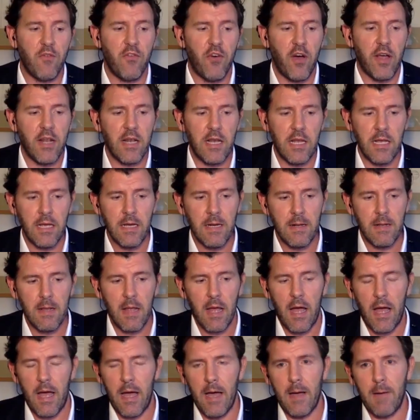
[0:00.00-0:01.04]
then finally,
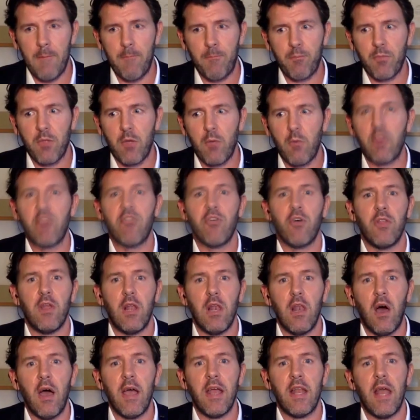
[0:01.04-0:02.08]
we saw
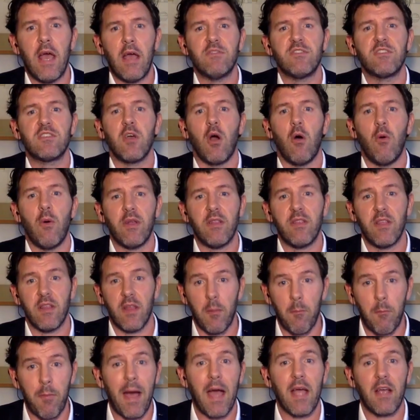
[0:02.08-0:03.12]
the line-outs going to
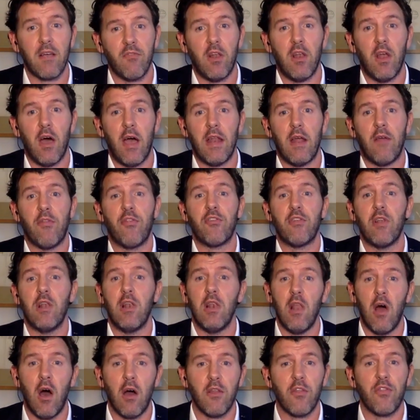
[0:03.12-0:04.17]
the back of the line-out. A
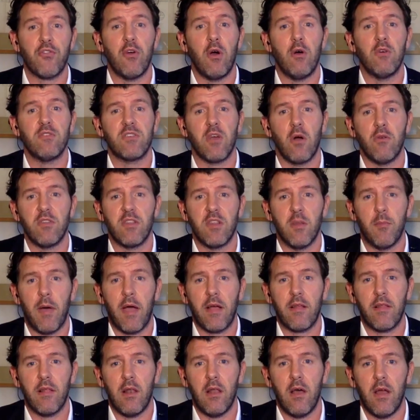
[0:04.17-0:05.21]
lot of throws going to the
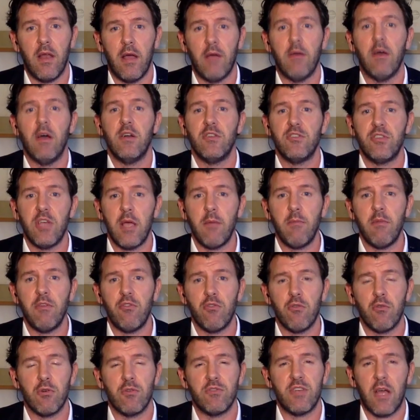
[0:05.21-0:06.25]
back of the line-out. Jamie
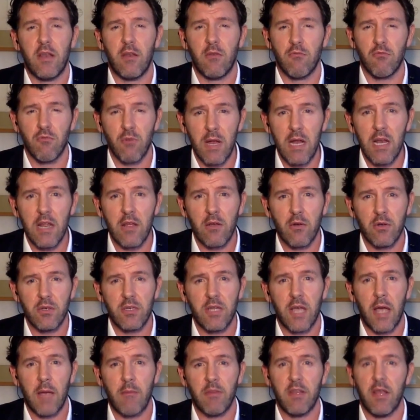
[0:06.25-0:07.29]
George had a really
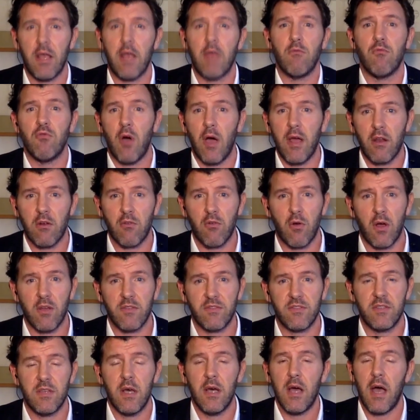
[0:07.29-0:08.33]
good game today, right
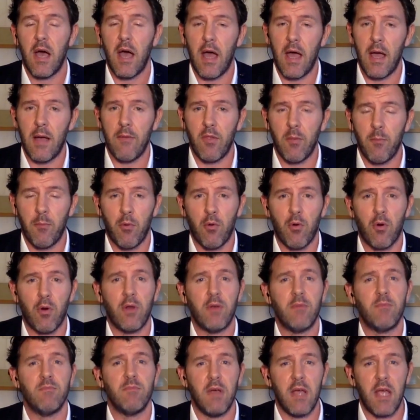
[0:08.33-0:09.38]
across the
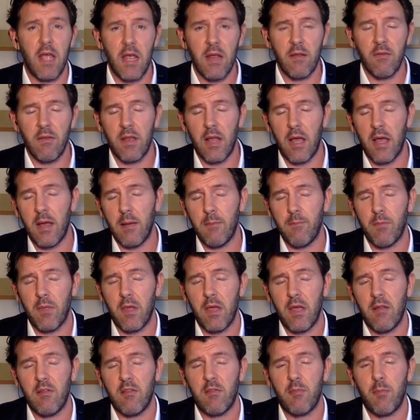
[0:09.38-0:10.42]
board
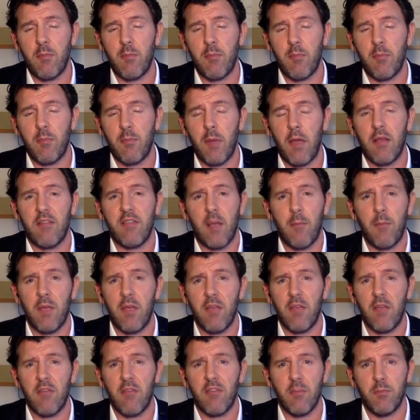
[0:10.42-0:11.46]
in set
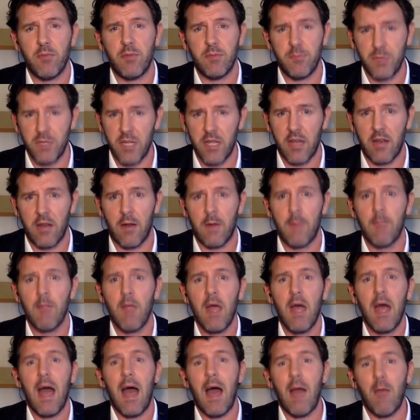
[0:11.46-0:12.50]
piece particular.
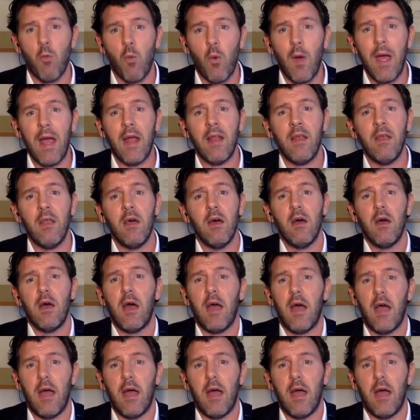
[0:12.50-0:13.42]
And when